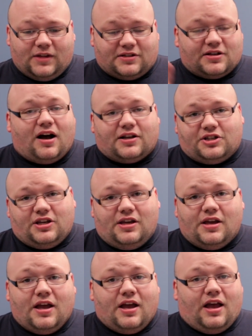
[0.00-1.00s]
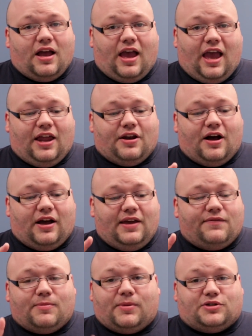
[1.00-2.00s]
Itachi, and
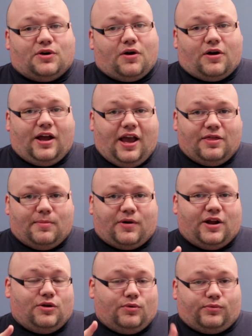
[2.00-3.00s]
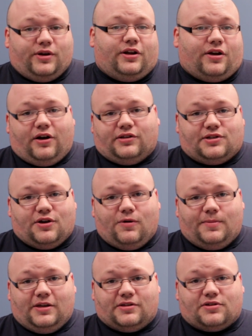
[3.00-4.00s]
even Madara and the brand new Rinnegan
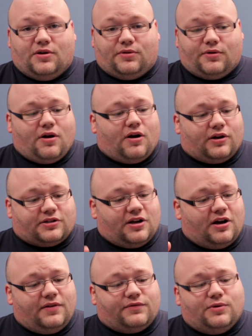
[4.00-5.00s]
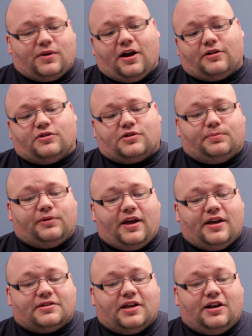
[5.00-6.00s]
Tobi. So, there are a ton of new characters to
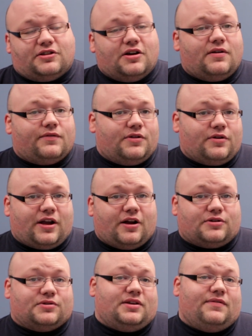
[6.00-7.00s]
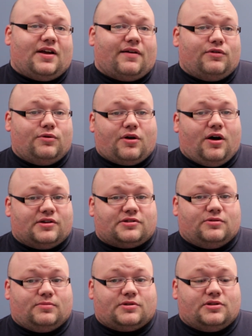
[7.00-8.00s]
play as, and a ton of other characters even have new
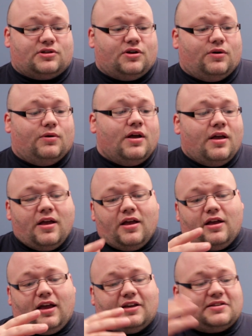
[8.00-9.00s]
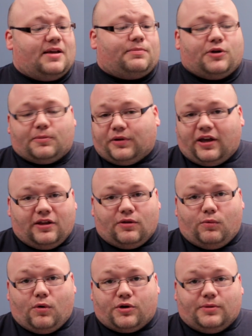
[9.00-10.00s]
costumes. So, example, you're playing in the
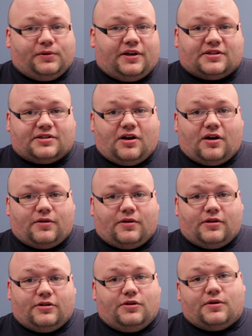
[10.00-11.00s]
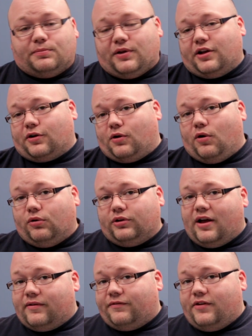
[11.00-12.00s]
war, you play as Sakura, you can play in her old
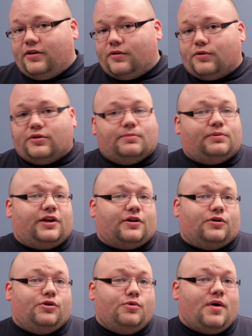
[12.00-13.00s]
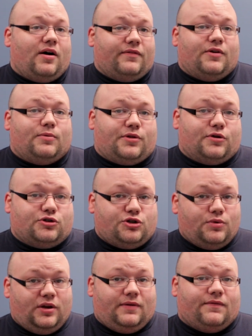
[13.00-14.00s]
outfit, or you can play in her new outfit with her
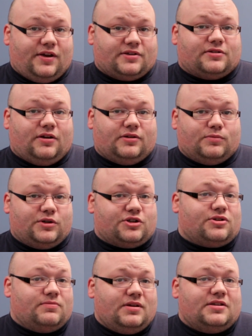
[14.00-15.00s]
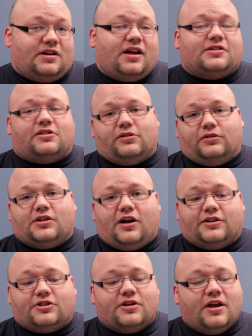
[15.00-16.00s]
Chunin vest on, which is a nice little
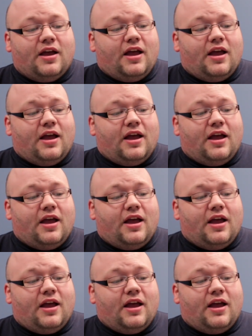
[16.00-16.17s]
touch.